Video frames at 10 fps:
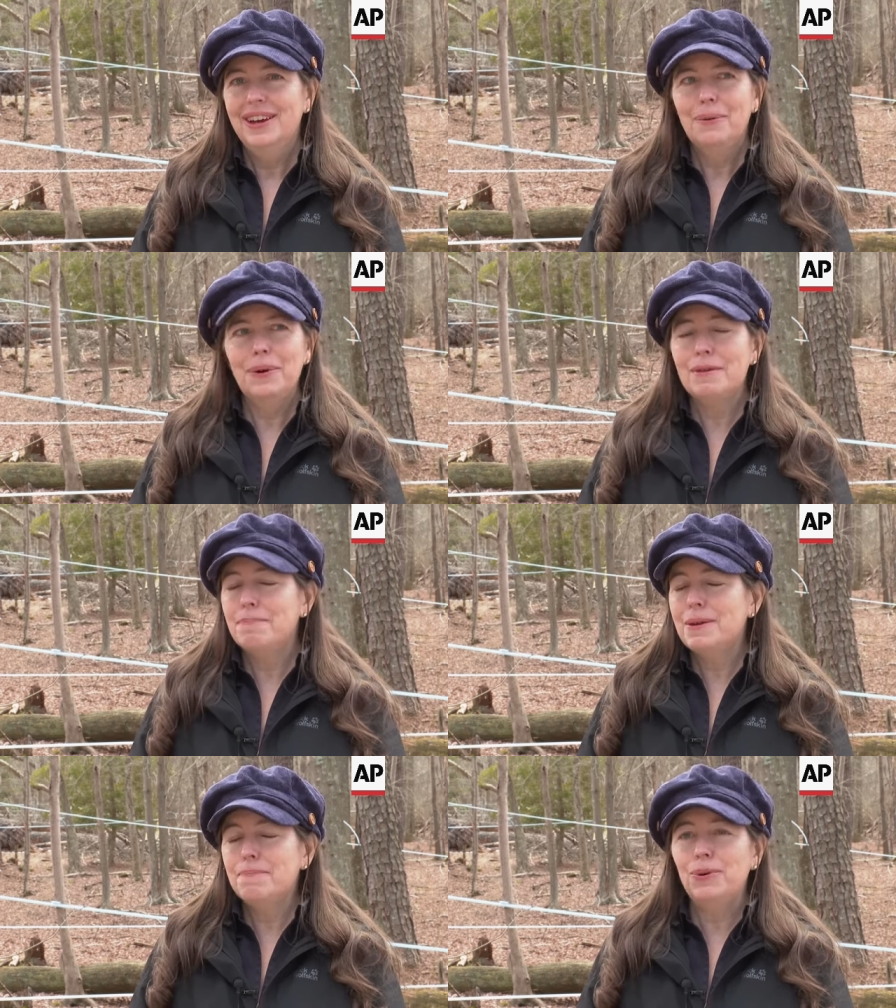We have
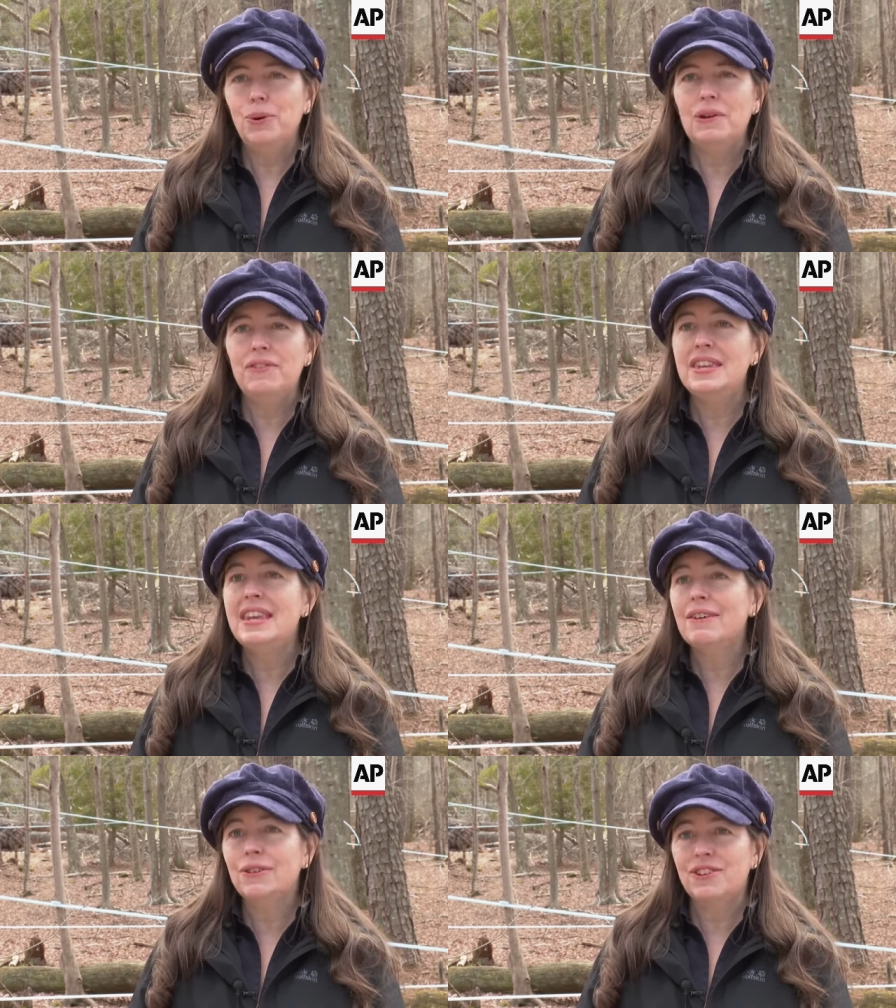people who have
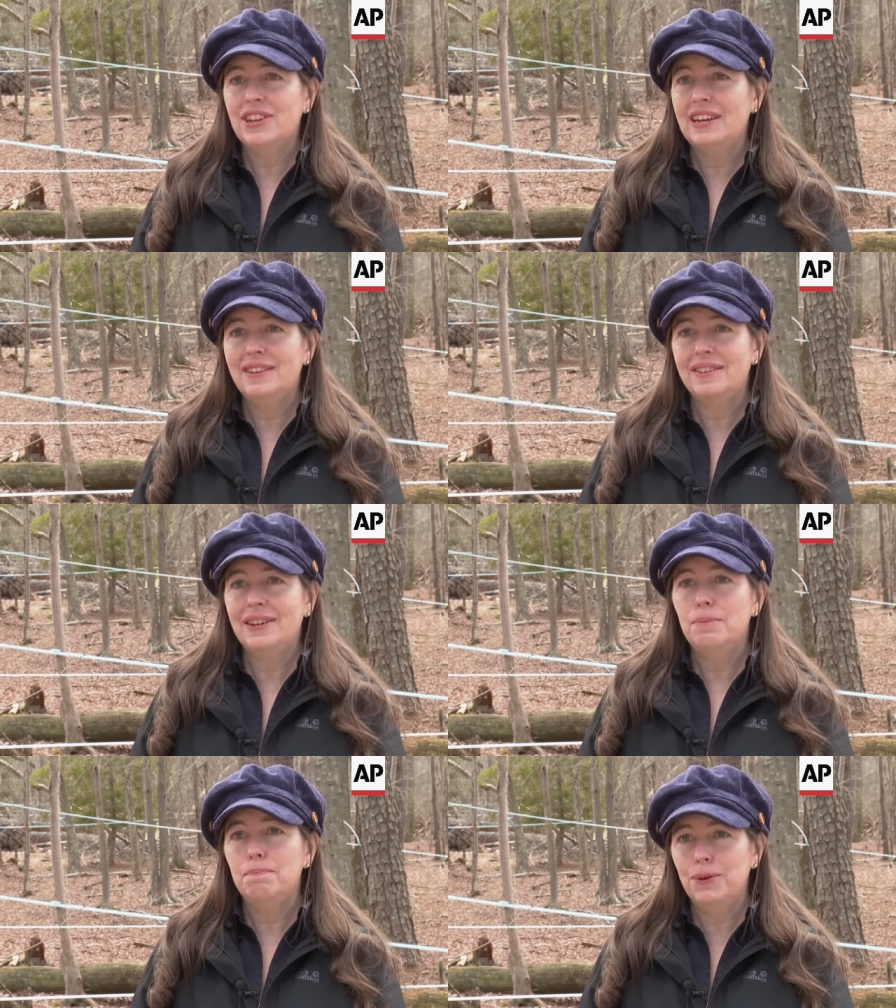never tasted